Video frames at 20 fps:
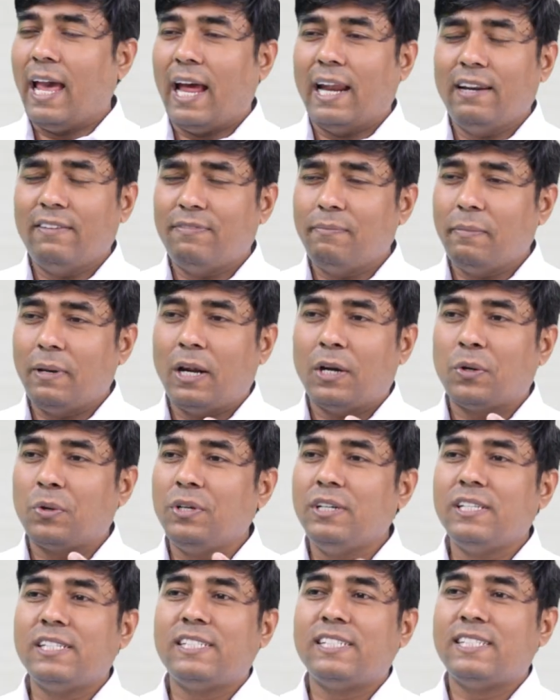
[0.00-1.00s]
And if
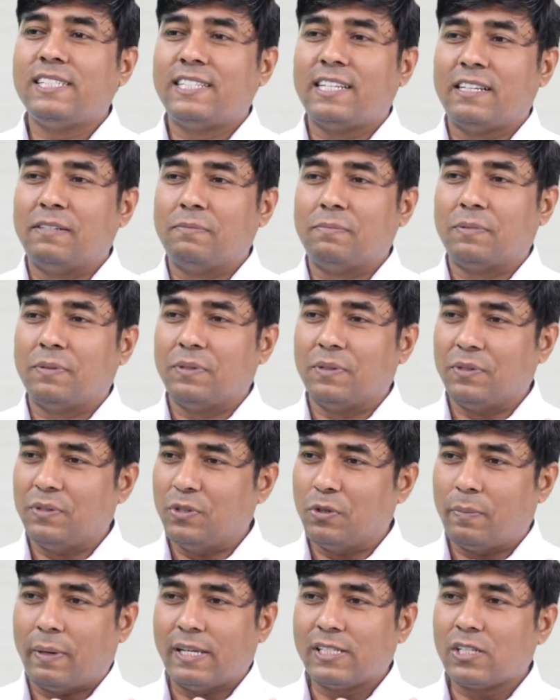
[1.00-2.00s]
melatonin is disturbed,
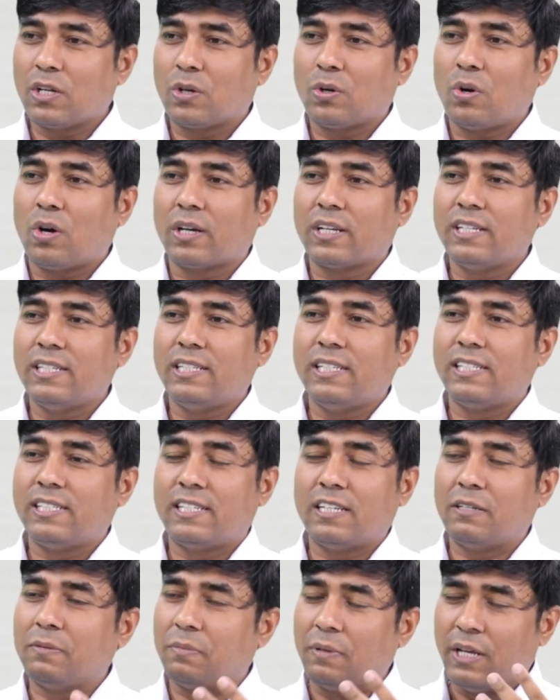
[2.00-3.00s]
your biological clock is
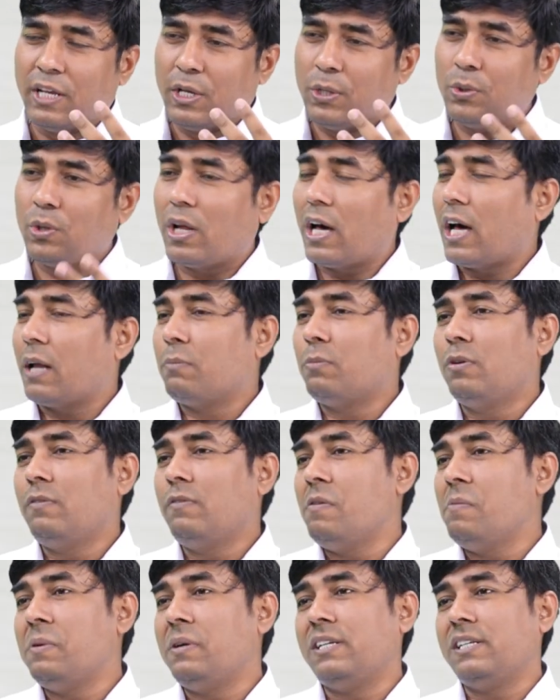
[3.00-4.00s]
disturbed, your hormone
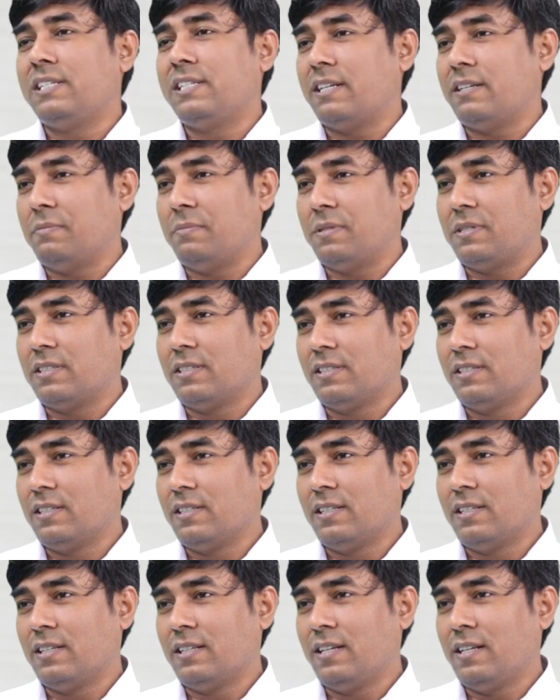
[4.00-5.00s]
will be disturbed,
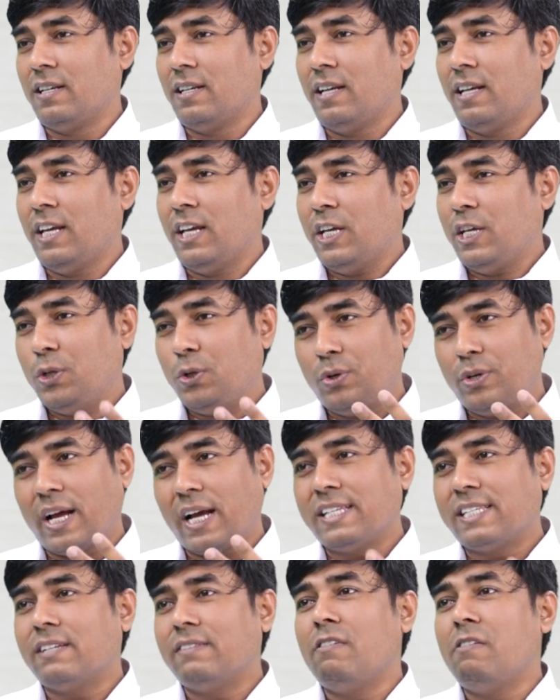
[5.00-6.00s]
your
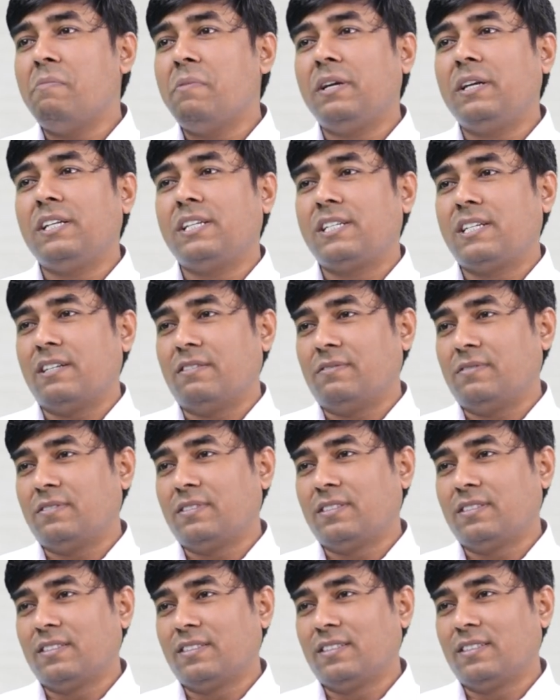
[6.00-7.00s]
digestion will be disturbed.